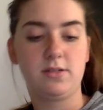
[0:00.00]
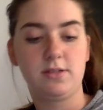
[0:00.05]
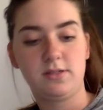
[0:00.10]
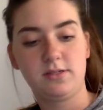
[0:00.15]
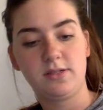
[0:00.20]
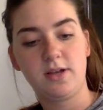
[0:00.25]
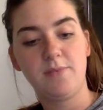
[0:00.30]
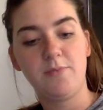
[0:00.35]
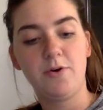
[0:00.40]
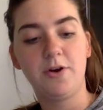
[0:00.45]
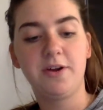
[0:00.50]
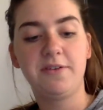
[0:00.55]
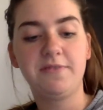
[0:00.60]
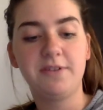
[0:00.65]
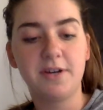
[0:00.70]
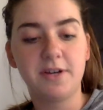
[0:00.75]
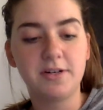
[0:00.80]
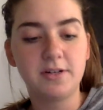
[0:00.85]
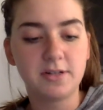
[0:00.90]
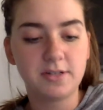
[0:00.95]
somewhat of
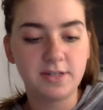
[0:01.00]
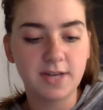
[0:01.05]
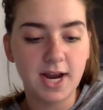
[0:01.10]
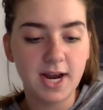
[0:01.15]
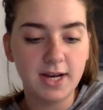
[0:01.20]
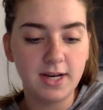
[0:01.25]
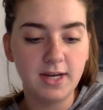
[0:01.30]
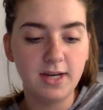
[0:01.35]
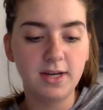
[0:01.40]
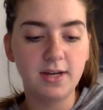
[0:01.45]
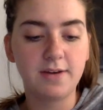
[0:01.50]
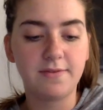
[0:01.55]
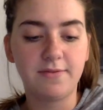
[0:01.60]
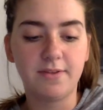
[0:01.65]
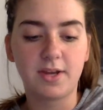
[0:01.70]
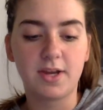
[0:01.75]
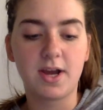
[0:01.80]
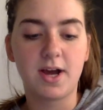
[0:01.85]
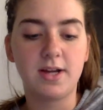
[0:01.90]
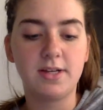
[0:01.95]
an understanding of
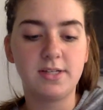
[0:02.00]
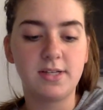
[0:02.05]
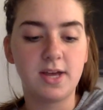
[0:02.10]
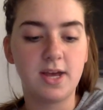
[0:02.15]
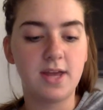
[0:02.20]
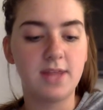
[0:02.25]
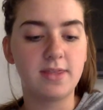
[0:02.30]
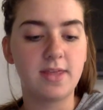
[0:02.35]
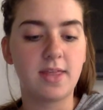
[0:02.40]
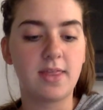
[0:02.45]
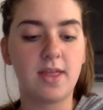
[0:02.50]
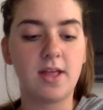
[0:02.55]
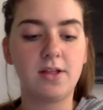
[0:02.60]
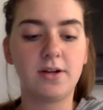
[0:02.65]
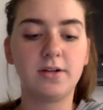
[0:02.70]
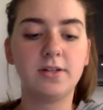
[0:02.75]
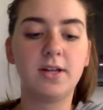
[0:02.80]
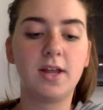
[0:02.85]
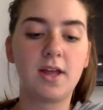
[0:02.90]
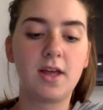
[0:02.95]
the content that they
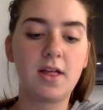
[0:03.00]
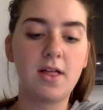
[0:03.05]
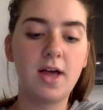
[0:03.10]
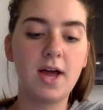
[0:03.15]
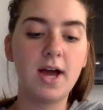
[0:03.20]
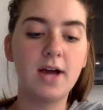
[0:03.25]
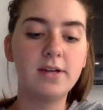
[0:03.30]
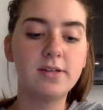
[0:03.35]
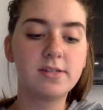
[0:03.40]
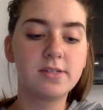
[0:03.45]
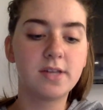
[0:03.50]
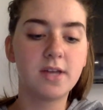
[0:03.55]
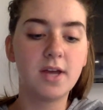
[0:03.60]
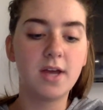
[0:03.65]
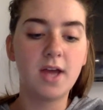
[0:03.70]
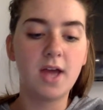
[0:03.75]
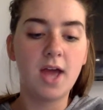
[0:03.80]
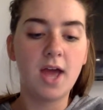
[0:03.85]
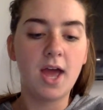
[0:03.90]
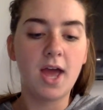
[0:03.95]
learned in class,
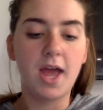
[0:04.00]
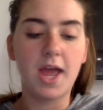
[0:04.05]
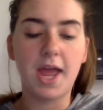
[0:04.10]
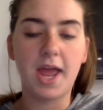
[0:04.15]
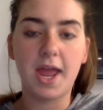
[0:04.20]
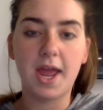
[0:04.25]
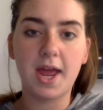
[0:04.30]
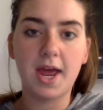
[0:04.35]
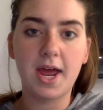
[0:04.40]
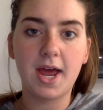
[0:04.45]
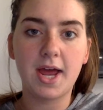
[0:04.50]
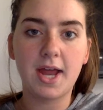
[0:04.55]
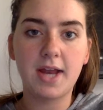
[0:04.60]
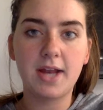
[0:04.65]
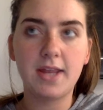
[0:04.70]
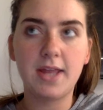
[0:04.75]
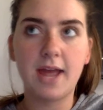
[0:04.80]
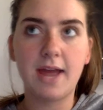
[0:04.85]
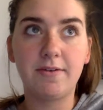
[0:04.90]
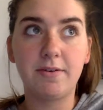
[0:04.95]

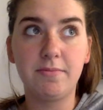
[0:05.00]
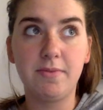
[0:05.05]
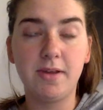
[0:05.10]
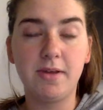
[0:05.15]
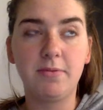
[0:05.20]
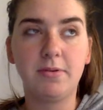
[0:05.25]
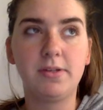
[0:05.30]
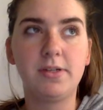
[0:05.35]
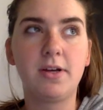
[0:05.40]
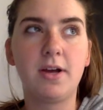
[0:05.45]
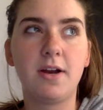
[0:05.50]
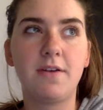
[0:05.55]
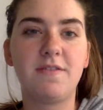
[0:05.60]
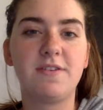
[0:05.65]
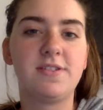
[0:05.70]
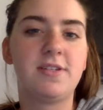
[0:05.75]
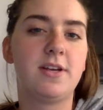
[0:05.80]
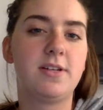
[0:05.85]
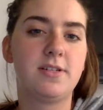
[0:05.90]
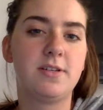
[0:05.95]
and they have to be able to kind of
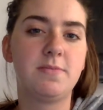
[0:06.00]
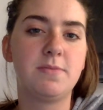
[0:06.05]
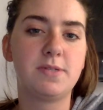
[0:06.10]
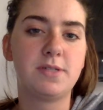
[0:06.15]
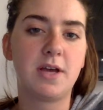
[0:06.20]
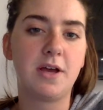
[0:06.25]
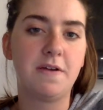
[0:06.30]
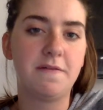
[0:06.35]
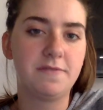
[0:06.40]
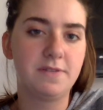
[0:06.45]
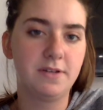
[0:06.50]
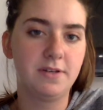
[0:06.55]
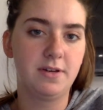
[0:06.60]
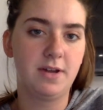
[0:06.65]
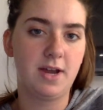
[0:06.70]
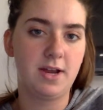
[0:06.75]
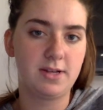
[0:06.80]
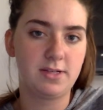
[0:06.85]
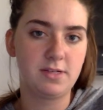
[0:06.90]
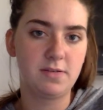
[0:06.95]
assess themselves and
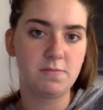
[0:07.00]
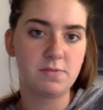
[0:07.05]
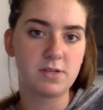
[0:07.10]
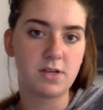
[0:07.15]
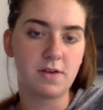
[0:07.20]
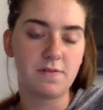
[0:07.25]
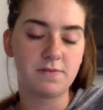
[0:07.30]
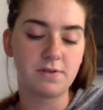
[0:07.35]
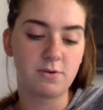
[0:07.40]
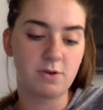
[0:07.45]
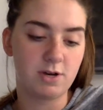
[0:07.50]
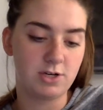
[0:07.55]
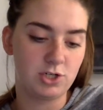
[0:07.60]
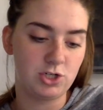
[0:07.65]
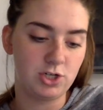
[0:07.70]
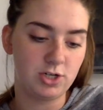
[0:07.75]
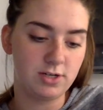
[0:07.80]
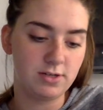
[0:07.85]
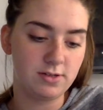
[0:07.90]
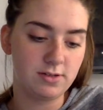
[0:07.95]
ask themselves
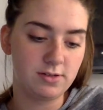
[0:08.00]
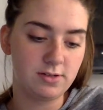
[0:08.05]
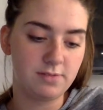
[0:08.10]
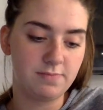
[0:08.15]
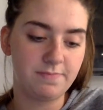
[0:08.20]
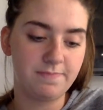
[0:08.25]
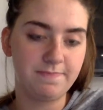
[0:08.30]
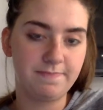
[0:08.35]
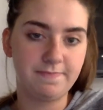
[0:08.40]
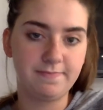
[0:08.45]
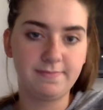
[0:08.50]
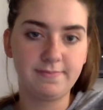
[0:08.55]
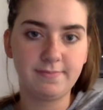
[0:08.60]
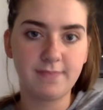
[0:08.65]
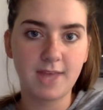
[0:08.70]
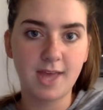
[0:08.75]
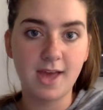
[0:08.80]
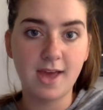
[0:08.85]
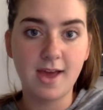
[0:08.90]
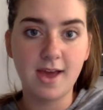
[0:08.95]
questions.
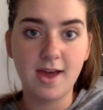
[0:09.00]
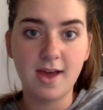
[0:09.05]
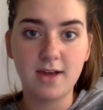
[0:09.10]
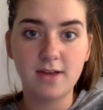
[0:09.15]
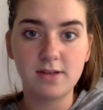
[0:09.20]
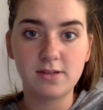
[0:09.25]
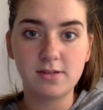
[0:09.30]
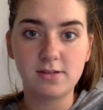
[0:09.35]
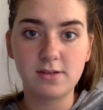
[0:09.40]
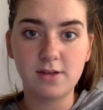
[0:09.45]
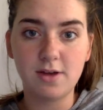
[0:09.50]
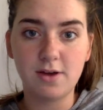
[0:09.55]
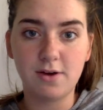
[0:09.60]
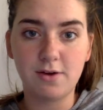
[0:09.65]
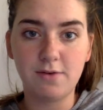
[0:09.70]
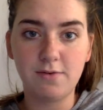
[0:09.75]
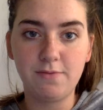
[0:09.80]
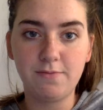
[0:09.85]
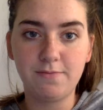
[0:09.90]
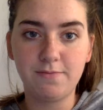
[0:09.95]

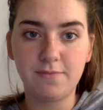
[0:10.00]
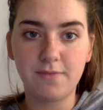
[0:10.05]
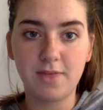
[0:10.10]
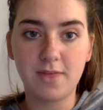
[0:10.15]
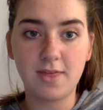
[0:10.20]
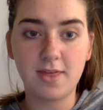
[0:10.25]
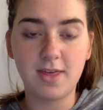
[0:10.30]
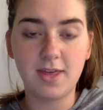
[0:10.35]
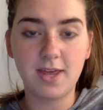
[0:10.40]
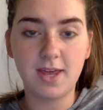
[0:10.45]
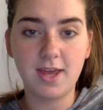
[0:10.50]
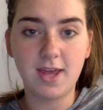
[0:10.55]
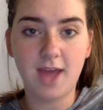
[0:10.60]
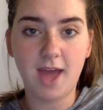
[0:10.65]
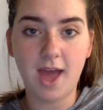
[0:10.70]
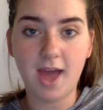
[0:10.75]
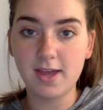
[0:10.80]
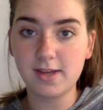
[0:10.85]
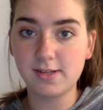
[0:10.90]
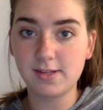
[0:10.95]
So, the
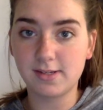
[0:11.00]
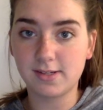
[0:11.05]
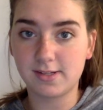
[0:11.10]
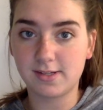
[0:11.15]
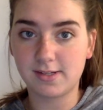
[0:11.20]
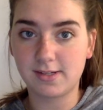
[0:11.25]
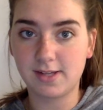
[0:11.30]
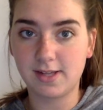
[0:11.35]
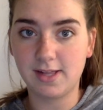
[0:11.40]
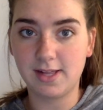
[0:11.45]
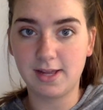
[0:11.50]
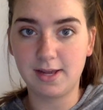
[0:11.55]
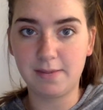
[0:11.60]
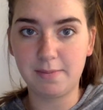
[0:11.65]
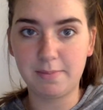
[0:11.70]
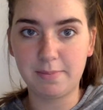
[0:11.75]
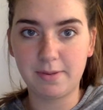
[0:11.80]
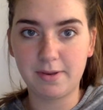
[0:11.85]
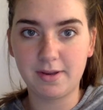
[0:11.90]
exit slip,